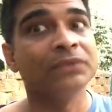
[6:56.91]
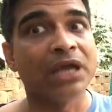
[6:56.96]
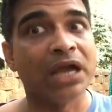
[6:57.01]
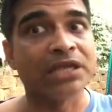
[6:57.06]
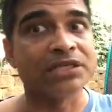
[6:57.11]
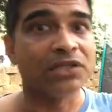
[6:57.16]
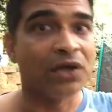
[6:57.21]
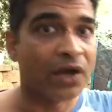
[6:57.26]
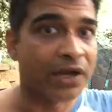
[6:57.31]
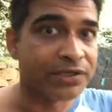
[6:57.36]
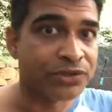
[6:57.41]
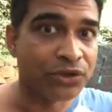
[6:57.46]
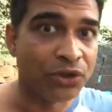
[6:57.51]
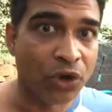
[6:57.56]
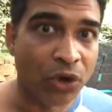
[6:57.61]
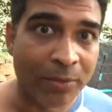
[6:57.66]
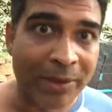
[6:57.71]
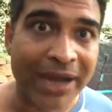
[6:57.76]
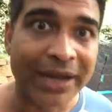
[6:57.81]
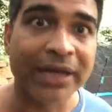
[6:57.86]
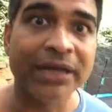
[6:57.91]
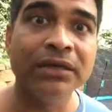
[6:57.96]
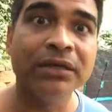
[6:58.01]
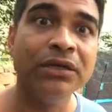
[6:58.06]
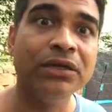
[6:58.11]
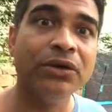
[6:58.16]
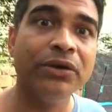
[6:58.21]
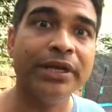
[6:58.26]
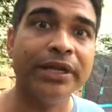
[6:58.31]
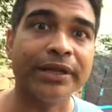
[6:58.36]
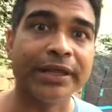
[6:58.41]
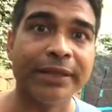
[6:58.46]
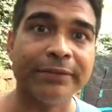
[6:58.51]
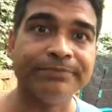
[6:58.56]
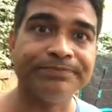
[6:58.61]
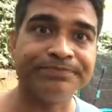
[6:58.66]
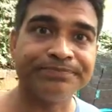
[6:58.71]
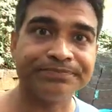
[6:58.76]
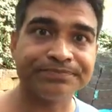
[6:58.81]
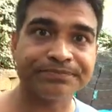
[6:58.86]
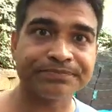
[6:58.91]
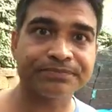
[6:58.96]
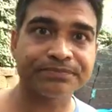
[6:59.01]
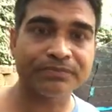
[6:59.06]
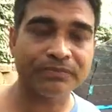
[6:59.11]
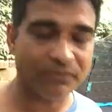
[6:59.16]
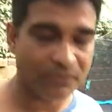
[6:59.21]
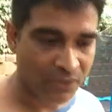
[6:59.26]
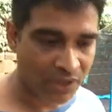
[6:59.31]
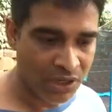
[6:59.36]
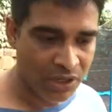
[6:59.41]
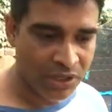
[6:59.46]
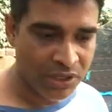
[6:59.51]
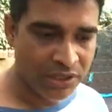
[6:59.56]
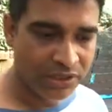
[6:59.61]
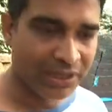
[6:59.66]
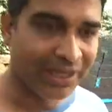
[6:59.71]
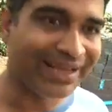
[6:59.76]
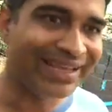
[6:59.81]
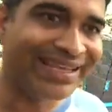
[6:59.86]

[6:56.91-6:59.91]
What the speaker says: as long as you go back and do it again. The